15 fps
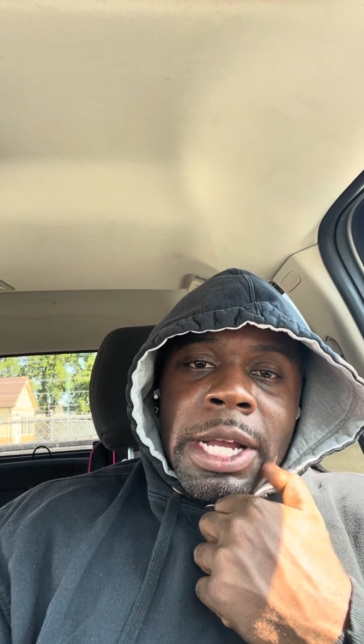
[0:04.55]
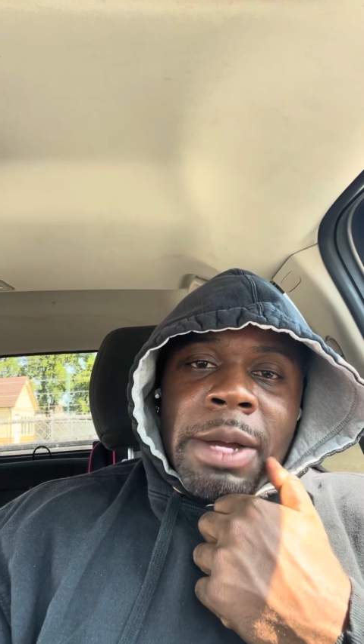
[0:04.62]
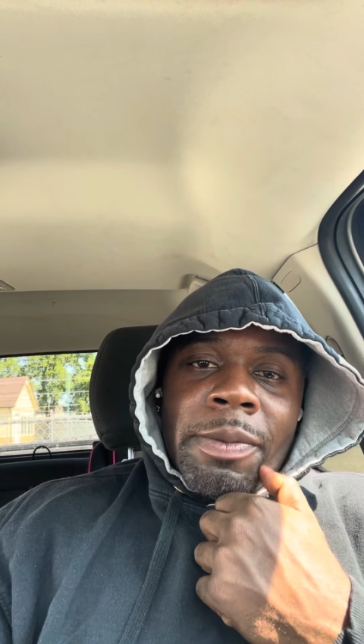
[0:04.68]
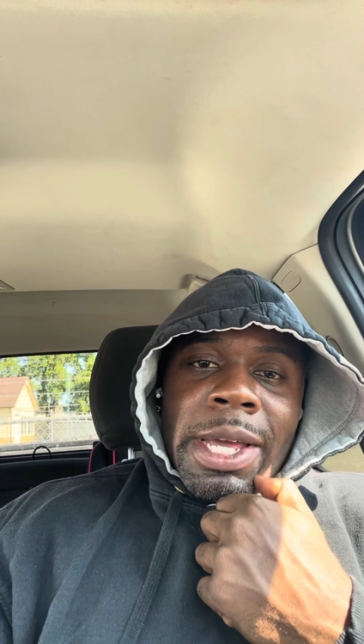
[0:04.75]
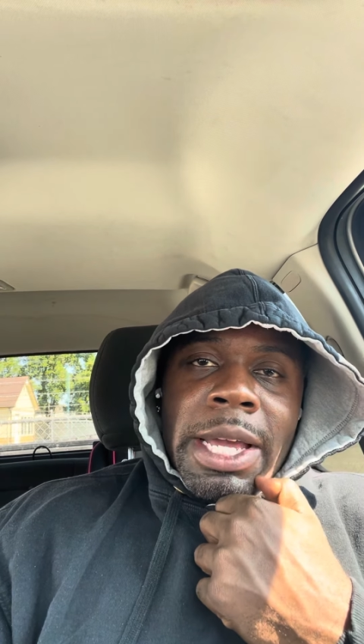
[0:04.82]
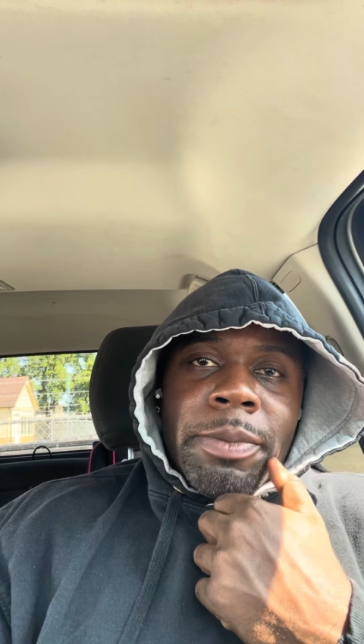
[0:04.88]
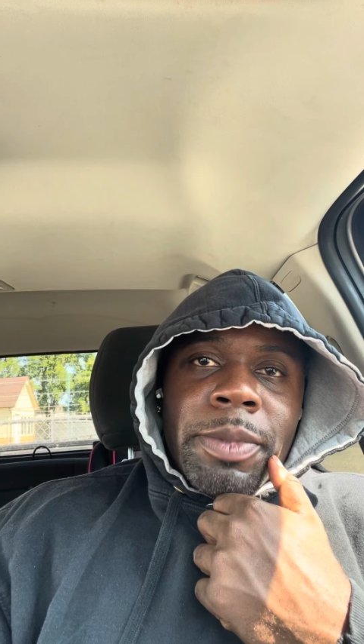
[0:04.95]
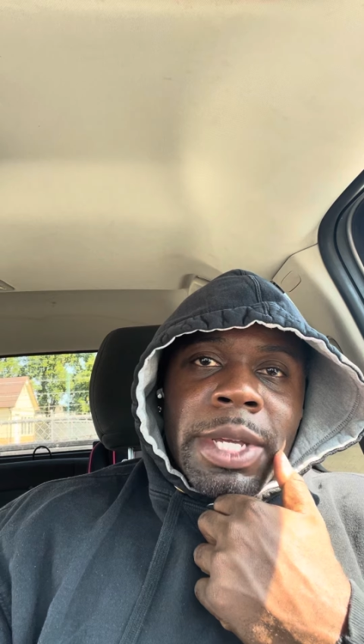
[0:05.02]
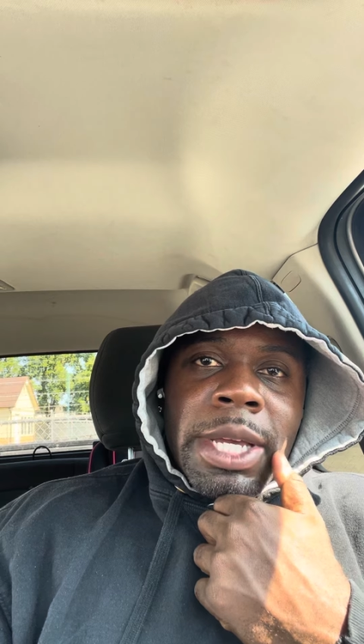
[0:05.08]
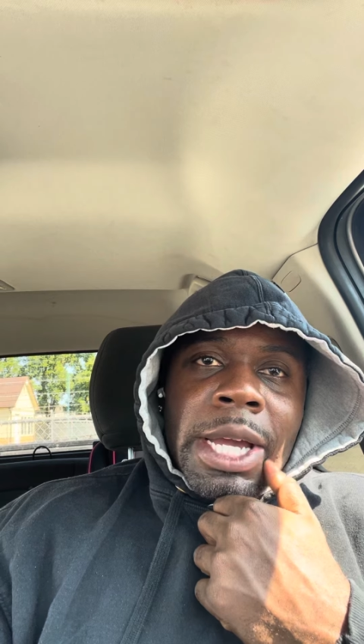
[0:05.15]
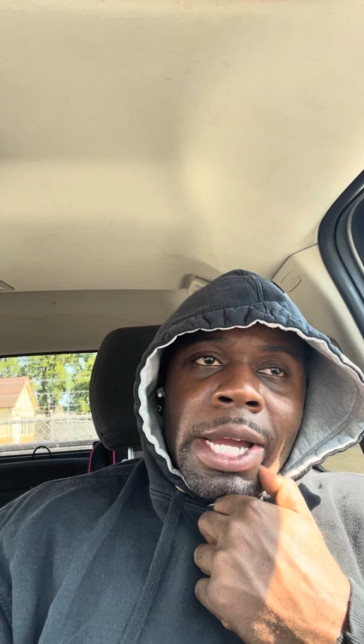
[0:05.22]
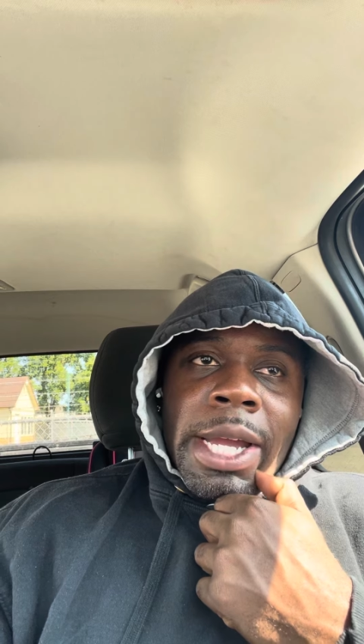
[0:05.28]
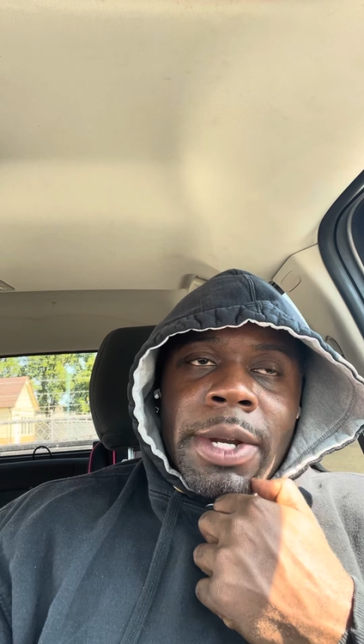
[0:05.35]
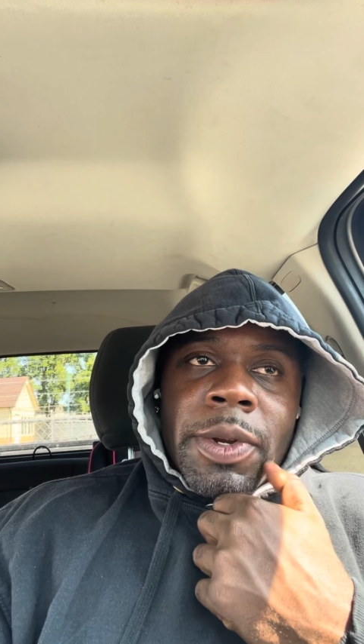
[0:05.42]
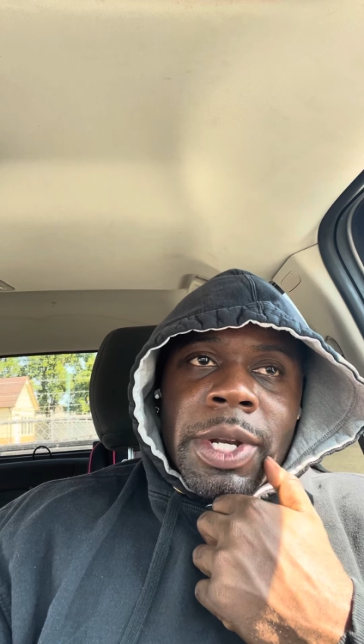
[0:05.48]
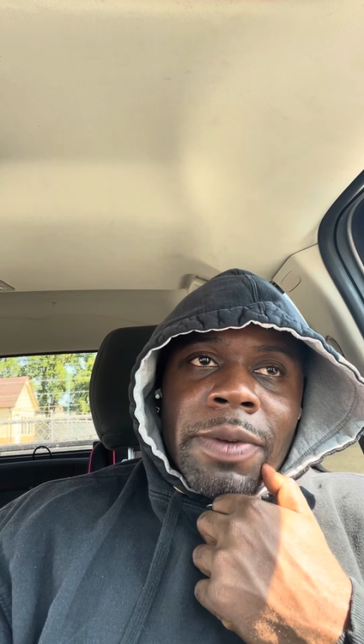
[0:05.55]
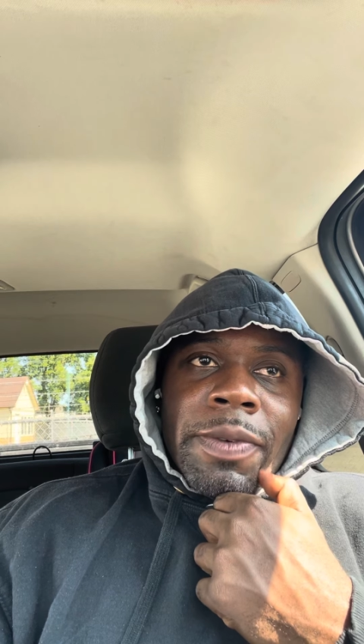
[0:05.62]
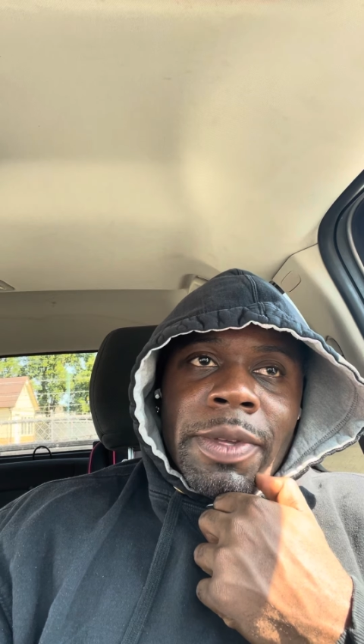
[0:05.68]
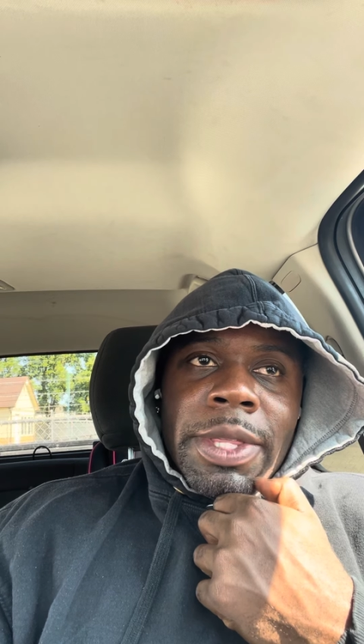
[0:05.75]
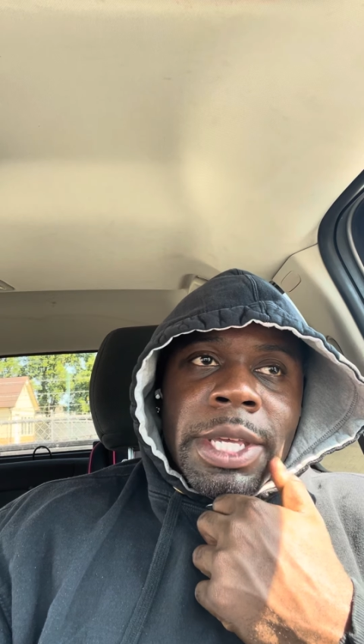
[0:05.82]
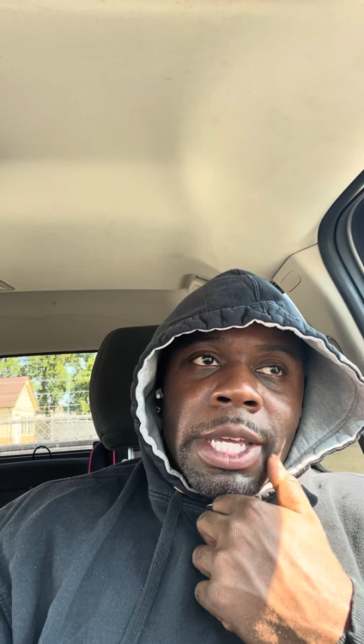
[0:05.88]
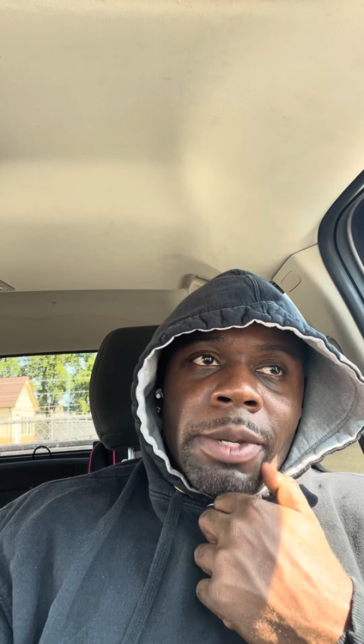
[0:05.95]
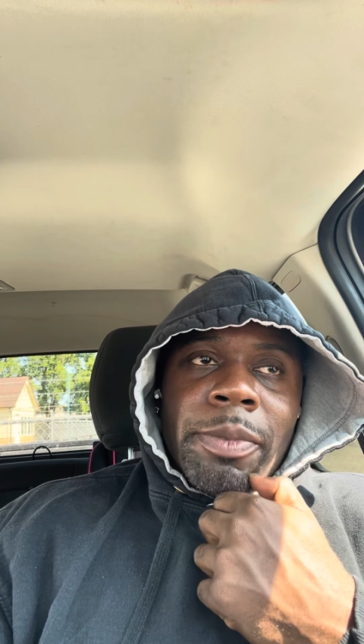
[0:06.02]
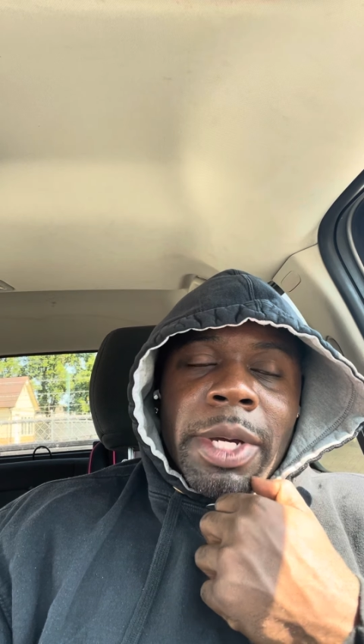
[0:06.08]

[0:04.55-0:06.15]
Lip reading: I'm like behind on everything,